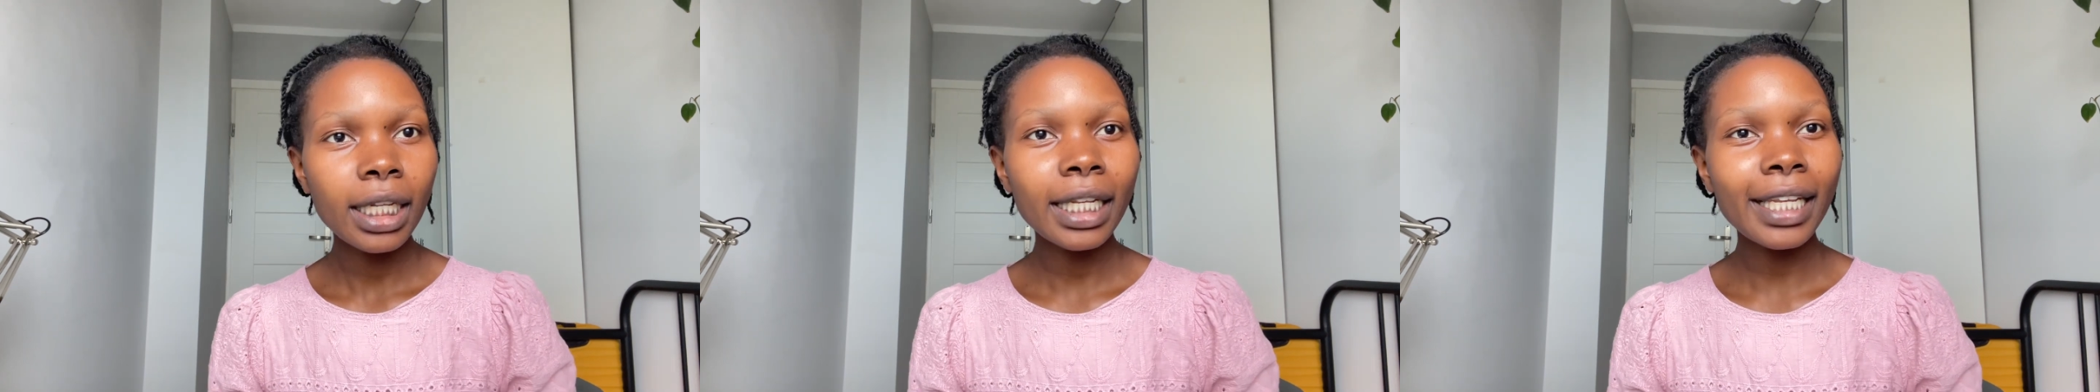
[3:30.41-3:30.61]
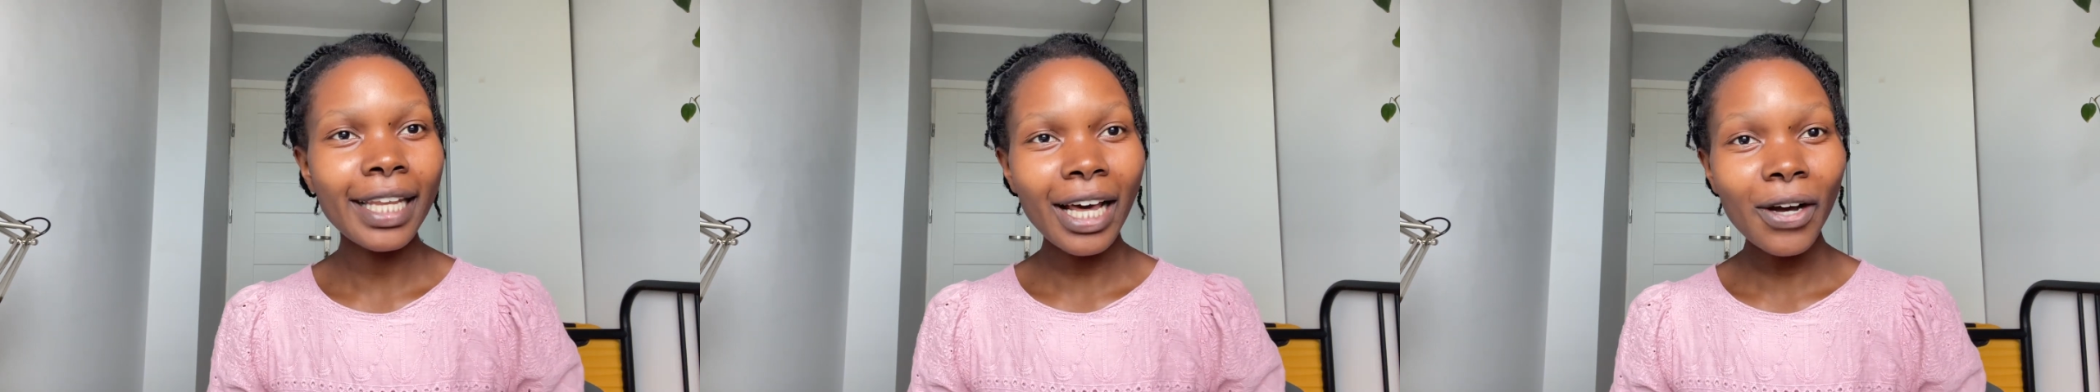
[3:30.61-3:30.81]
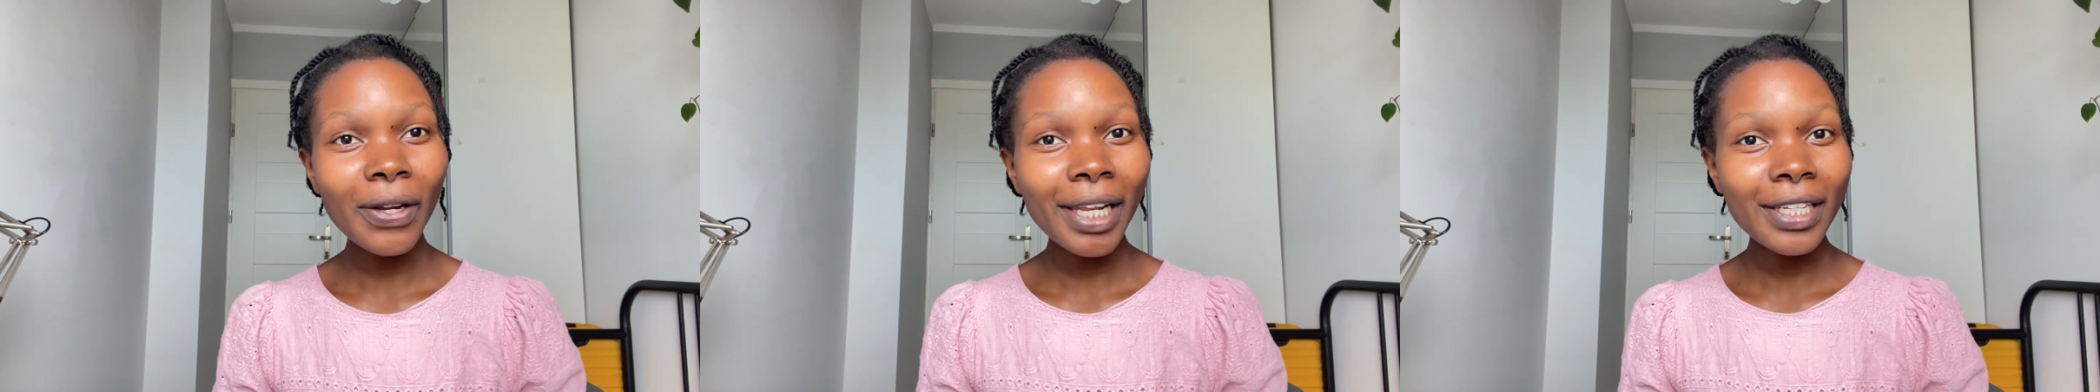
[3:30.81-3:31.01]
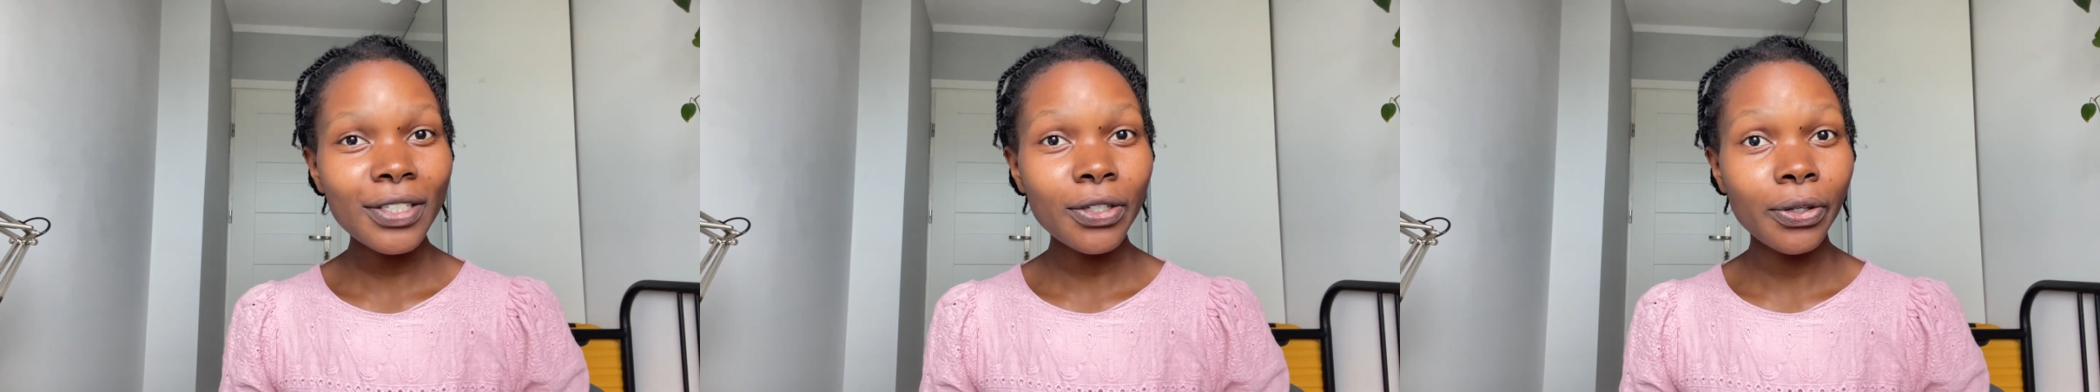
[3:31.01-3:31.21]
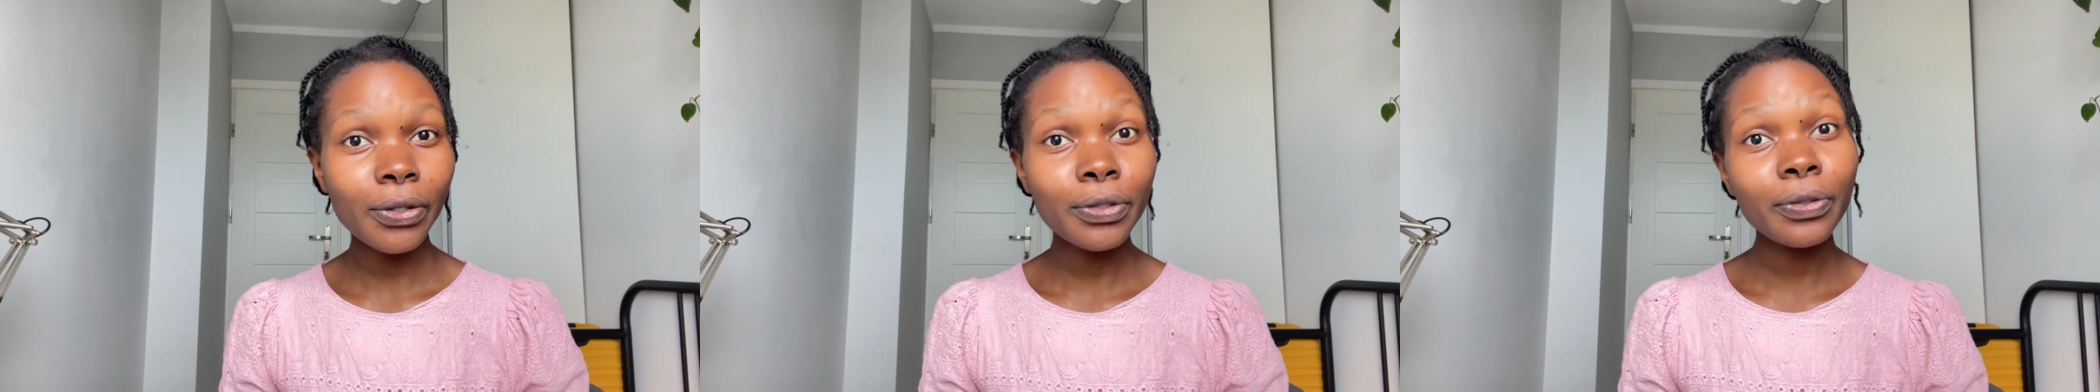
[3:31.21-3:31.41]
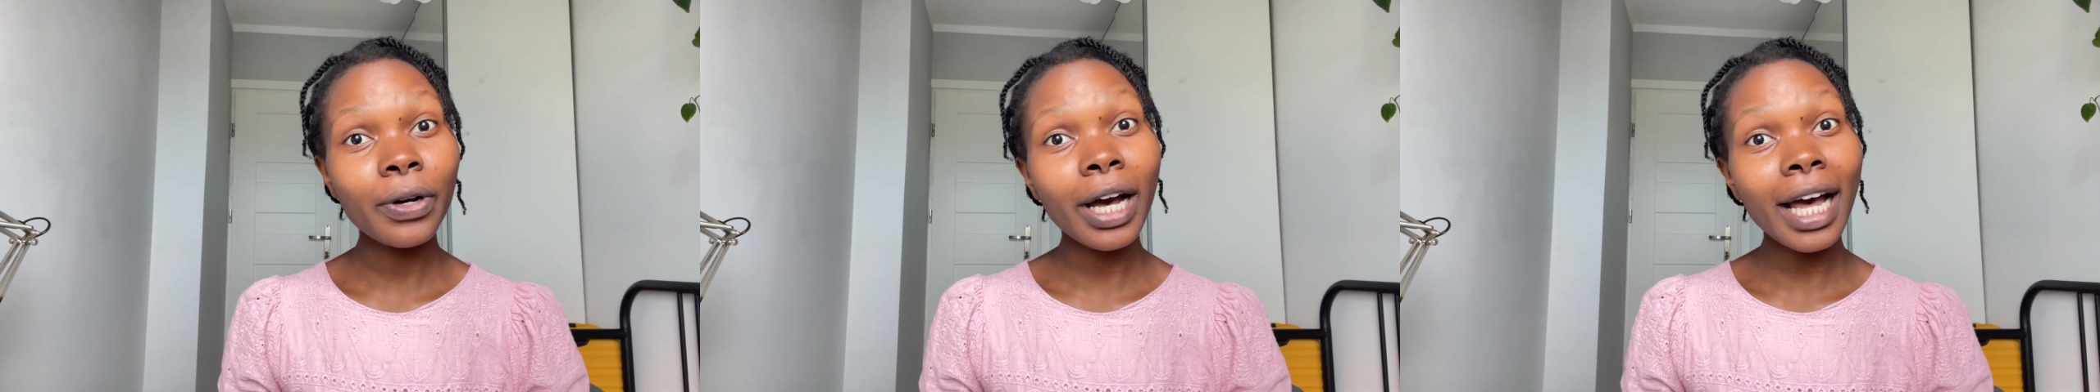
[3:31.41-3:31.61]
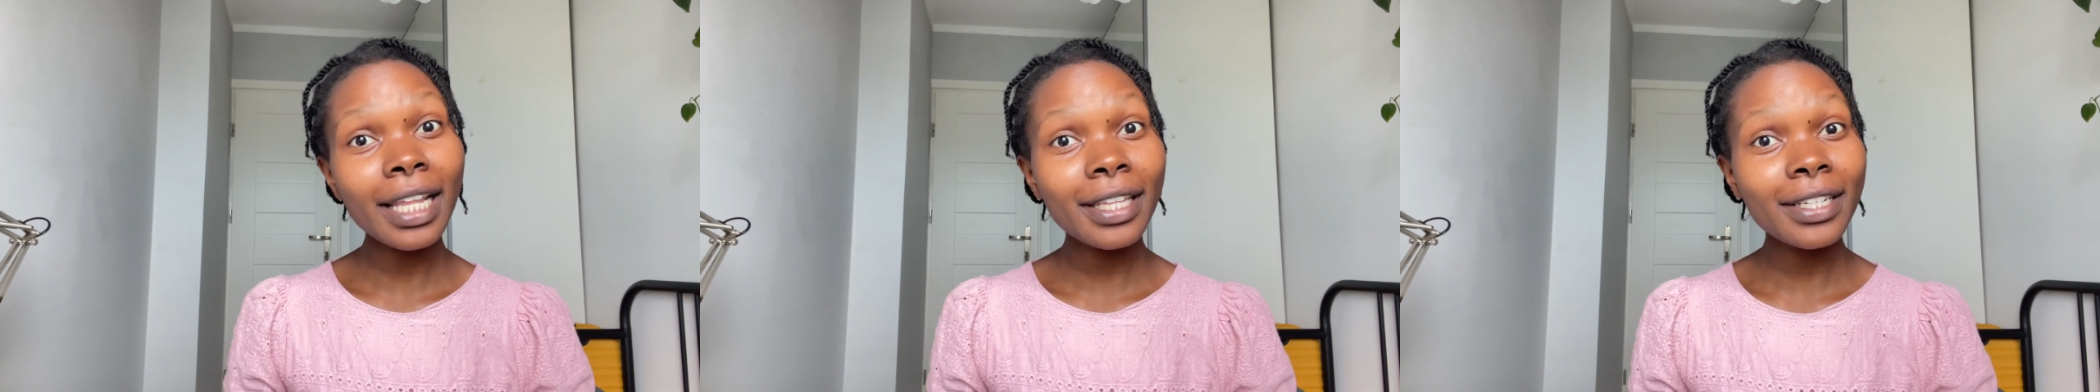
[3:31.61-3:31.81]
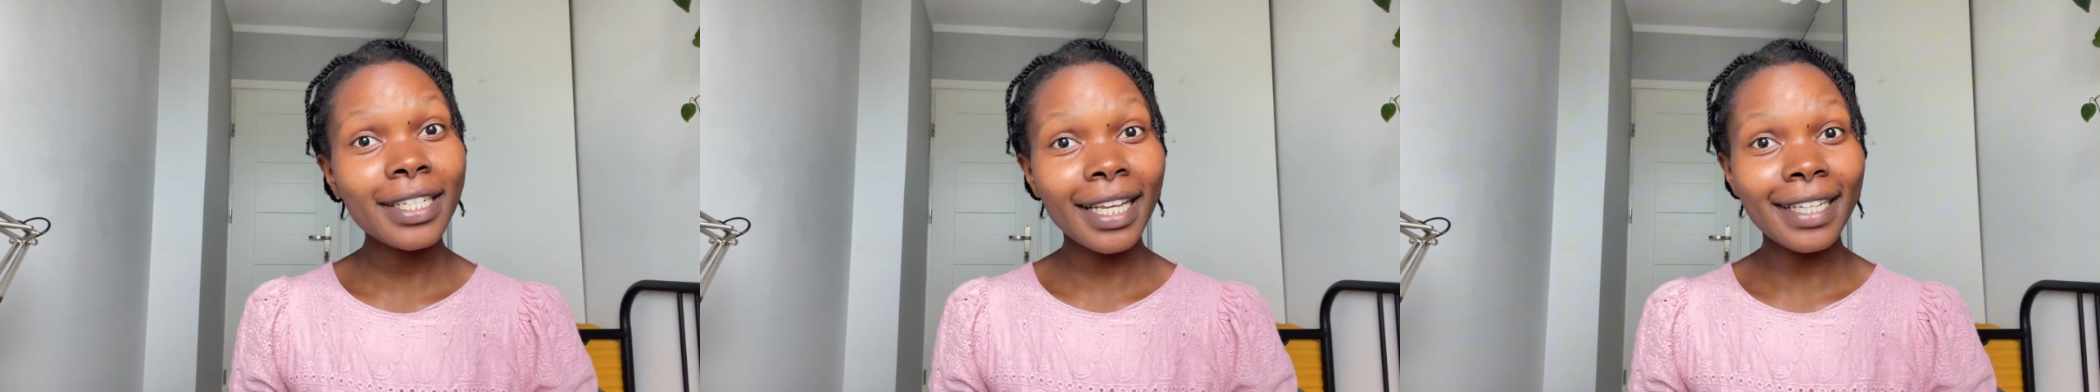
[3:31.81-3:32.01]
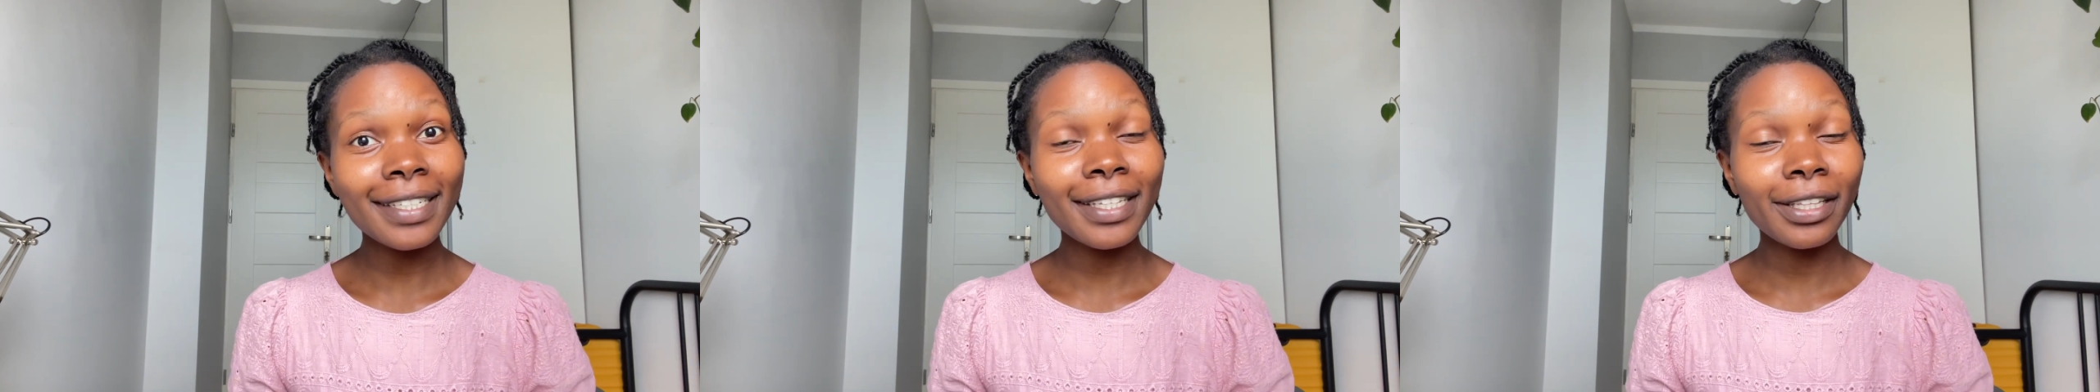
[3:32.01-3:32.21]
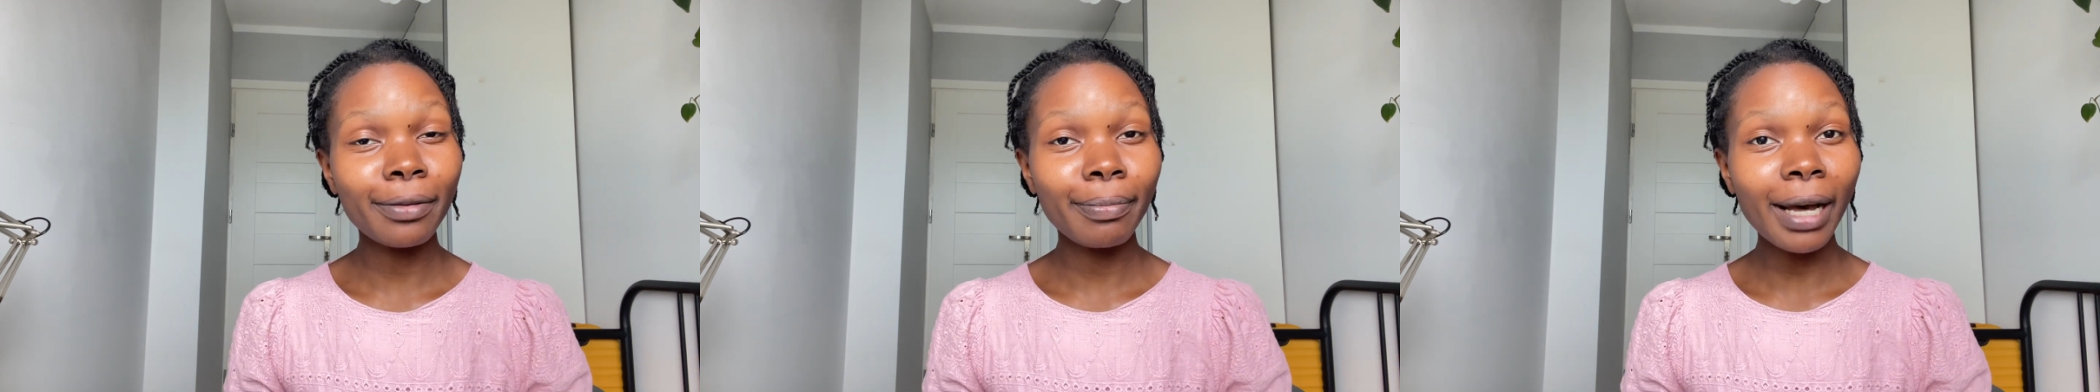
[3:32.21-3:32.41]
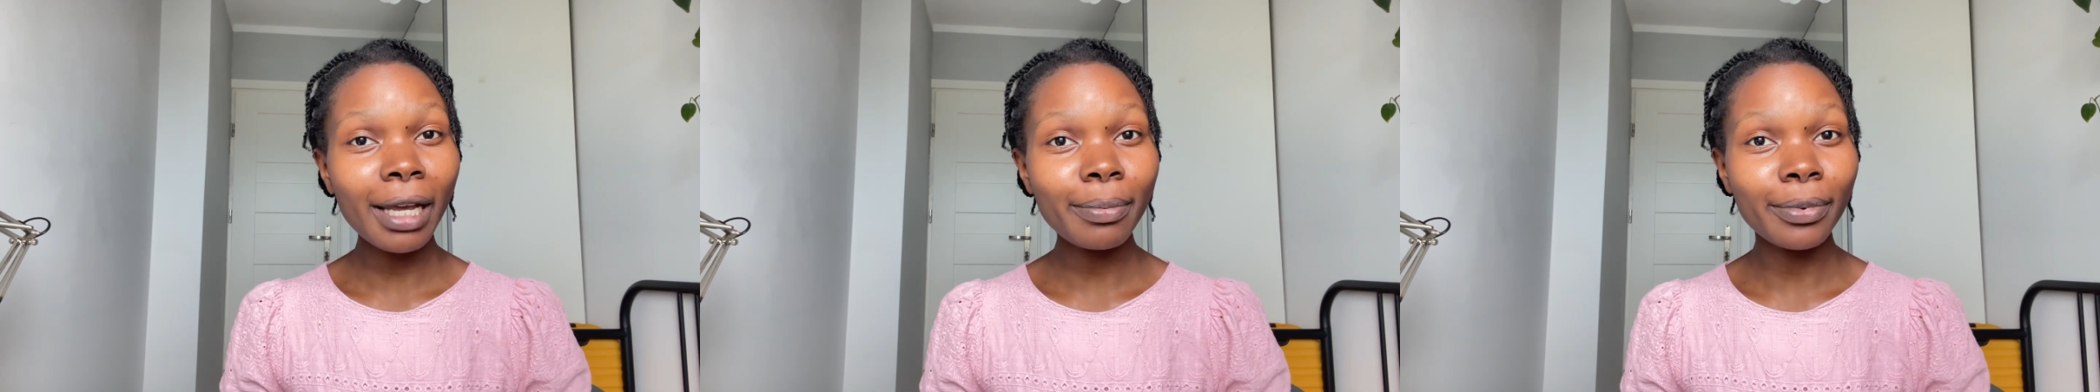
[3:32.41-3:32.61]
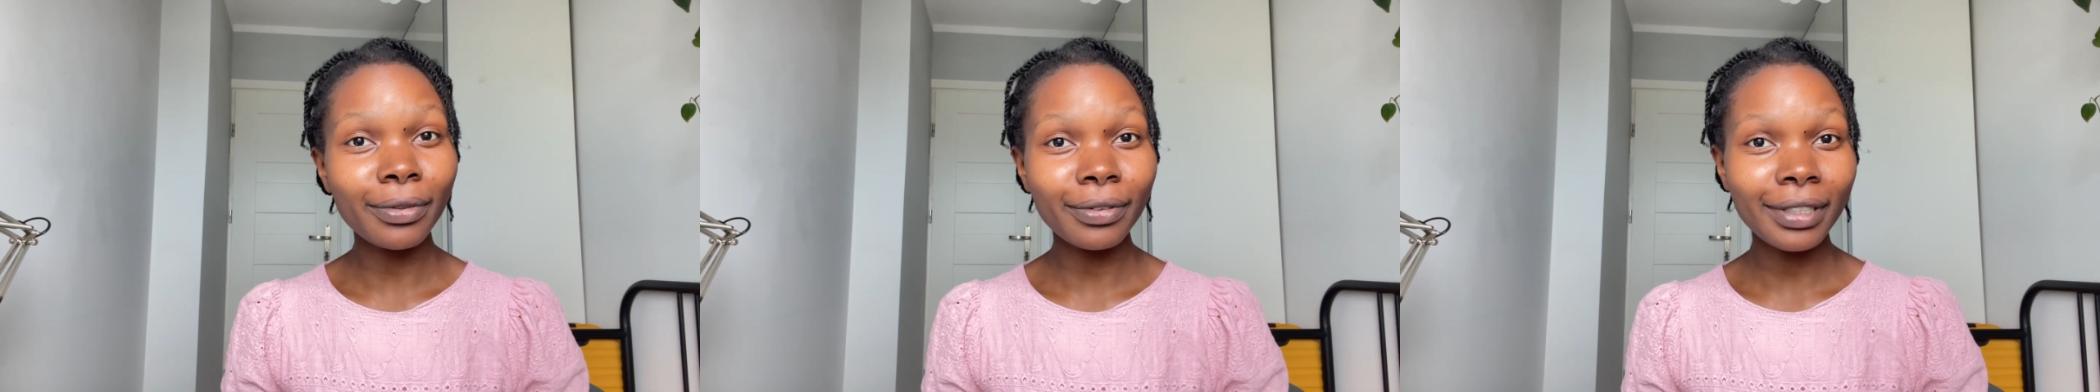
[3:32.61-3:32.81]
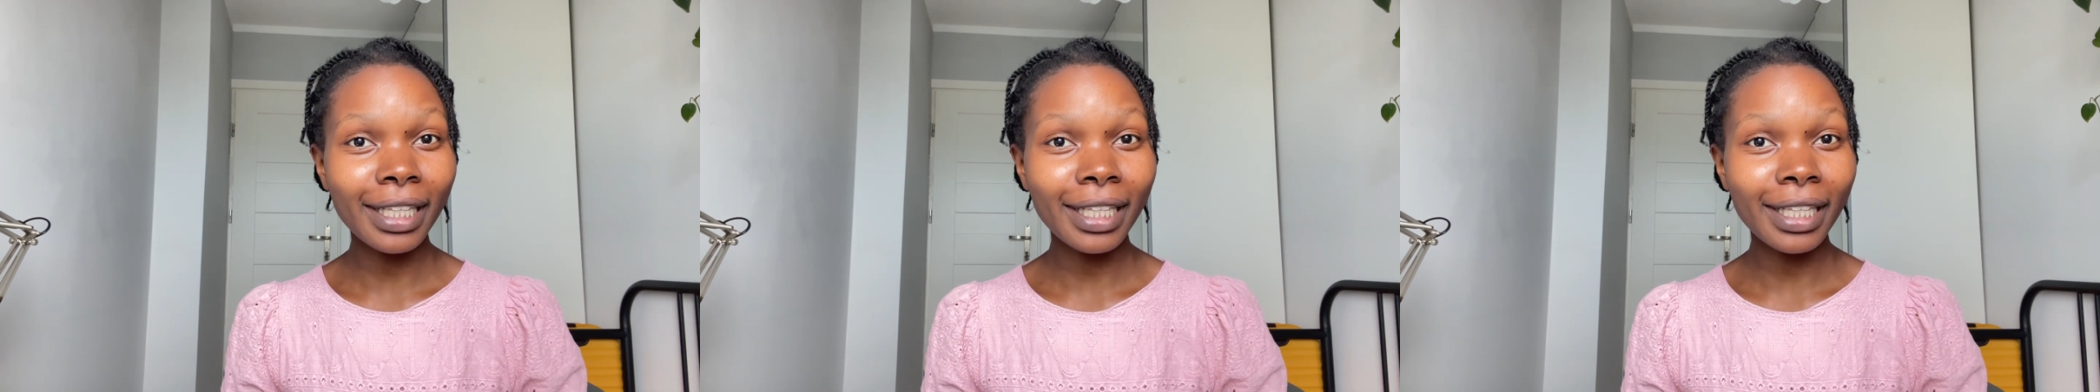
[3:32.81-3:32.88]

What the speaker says: Now let's go to other texts in the Bible